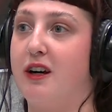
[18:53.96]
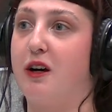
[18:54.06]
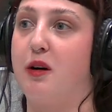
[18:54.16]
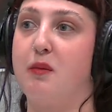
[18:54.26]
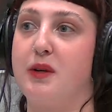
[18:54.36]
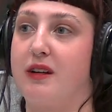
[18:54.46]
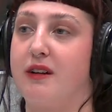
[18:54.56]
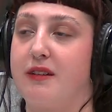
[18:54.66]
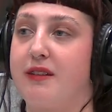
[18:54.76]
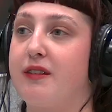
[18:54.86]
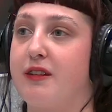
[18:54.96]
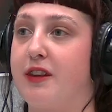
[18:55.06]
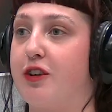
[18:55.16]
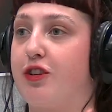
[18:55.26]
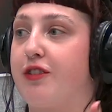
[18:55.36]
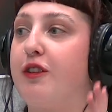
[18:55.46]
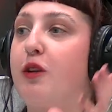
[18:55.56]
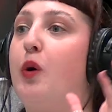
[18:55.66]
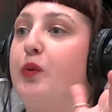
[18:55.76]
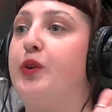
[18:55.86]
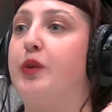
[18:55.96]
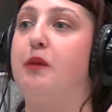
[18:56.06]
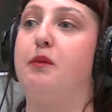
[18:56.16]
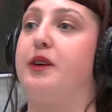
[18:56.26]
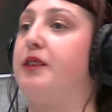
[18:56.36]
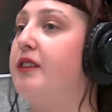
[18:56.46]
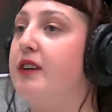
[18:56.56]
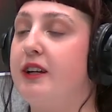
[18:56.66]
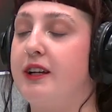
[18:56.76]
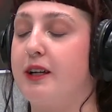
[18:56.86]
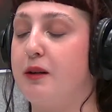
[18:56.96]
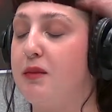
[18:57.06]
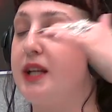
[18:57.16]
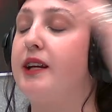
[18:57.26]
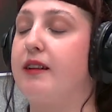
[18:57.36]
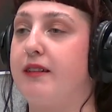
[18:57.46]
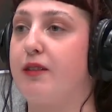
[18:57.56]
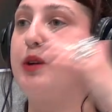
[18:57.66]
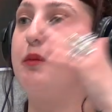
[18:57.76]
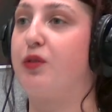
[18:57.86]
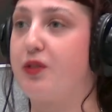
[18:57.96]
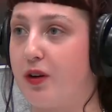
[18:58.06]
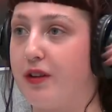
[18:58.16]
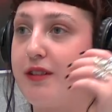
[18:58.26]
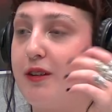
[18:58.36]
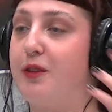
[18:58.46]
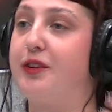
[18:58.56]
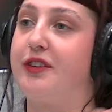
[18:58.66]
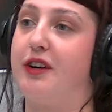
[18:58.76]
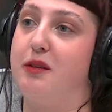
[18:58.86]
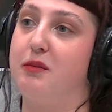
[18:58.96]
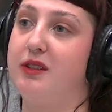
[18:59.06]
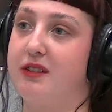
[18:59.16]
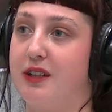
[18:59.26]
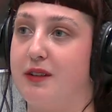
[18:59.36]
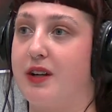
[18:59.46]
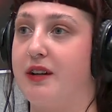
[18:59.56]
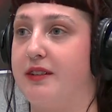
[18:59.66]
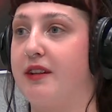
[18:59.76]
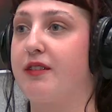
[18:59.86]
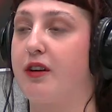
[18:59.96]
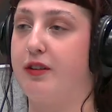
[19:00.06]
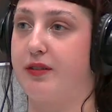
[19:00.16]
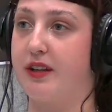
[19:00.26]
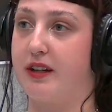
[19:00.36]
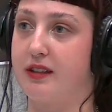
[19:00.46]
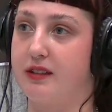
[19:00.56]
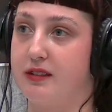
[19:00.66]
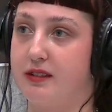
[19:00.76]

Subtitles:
because they're just not overwhelmed by immediate stream of thoughts all the time if they're in this kind of setting.